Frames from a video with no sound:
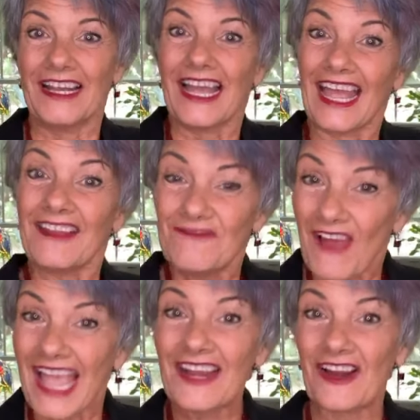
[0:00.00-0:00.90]

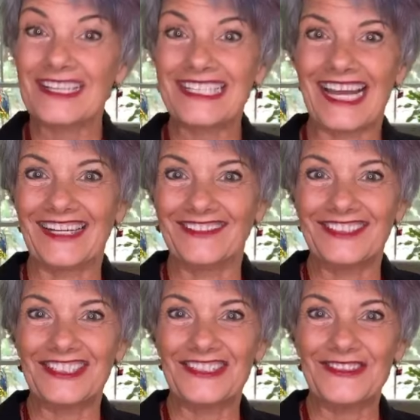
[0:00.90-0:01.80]
invite ourselves
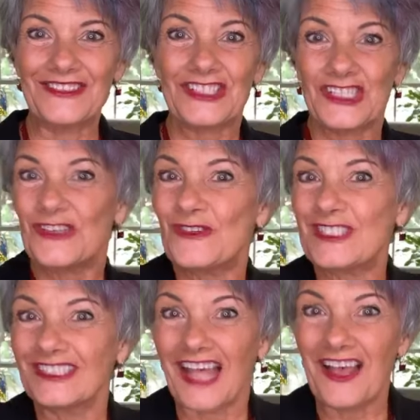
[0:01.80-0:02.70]
to choose
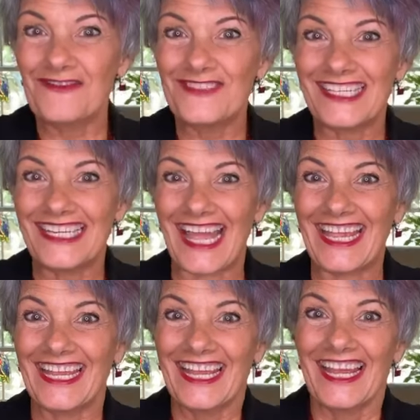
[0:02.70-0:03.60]
love
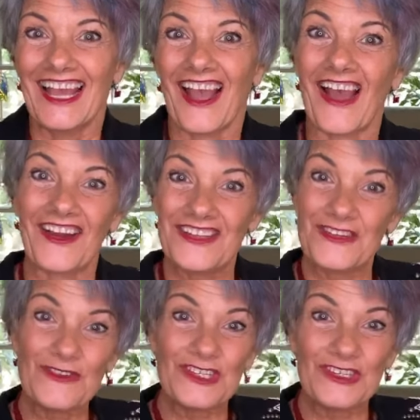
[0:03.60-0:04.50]
today. Are
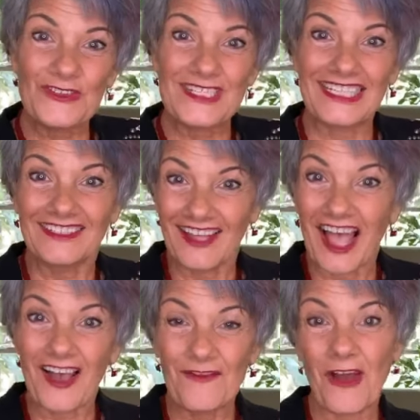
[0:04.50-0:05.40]
you choosing
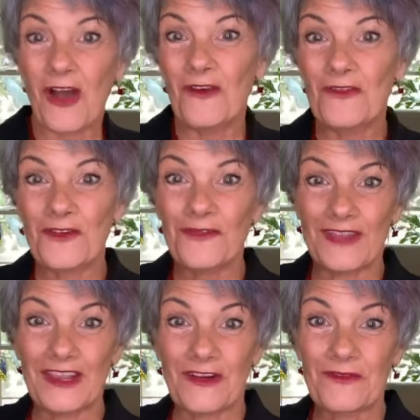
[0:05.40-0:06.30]
love over
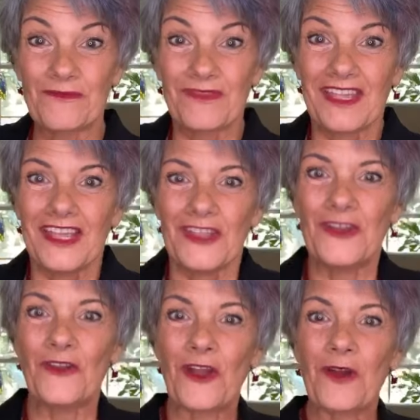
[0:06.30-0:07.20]
fear? You
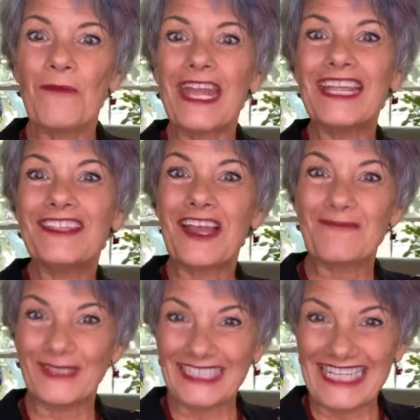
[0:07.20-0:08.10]
know, there are many that
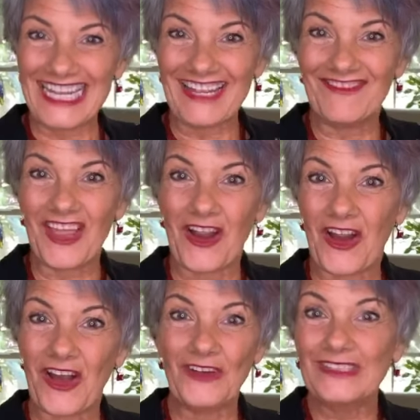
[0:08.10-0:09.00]
believe there
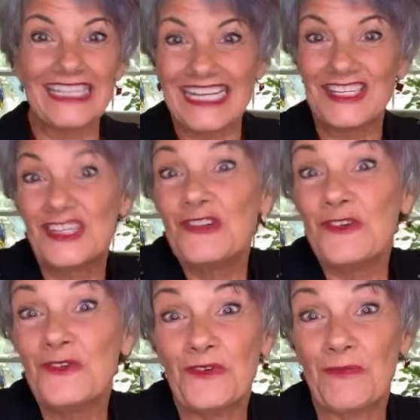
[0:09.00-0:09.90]
are only
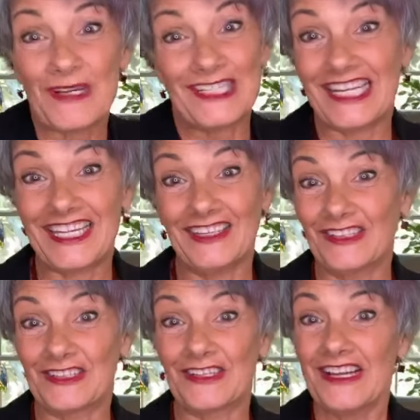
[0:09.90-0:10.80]
two
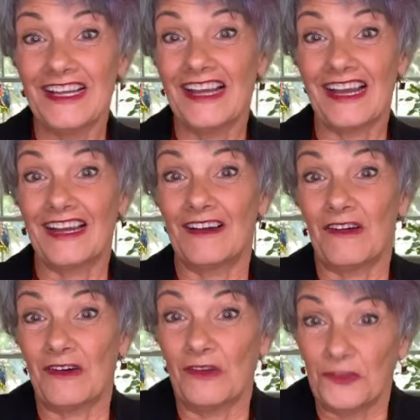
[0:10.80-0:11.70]
particular,
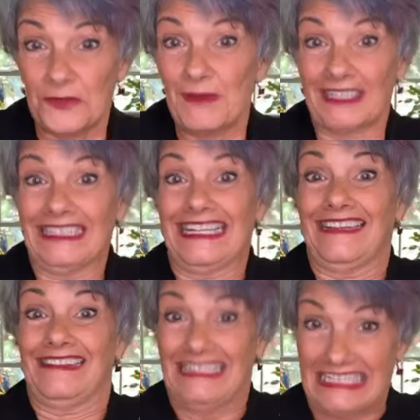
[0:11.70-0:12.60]

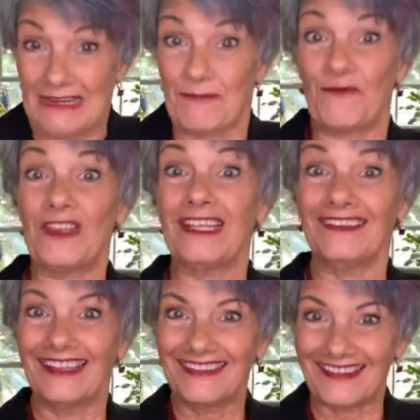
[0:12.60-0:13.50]
ultimately deep
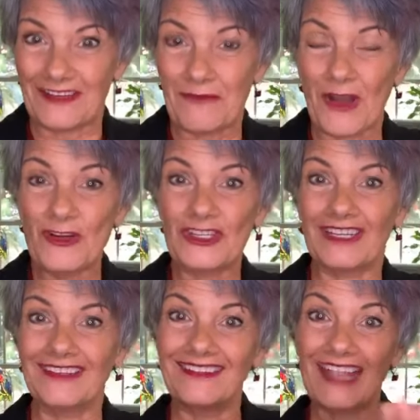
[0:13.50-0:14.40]
feelings and
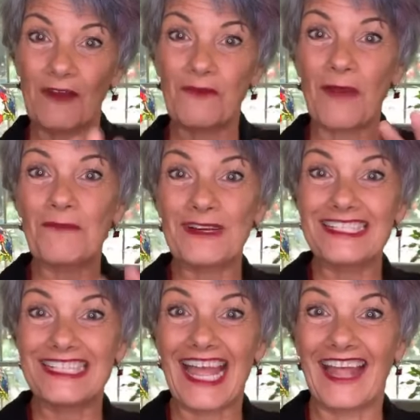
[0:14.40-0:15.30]
emotions that
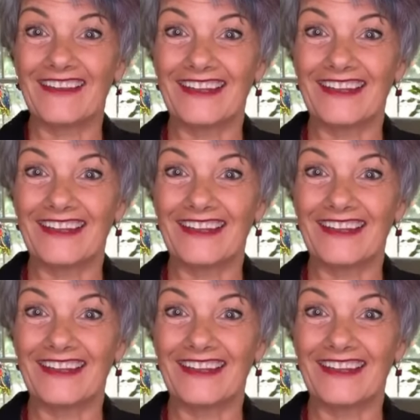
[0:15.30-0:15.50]
represent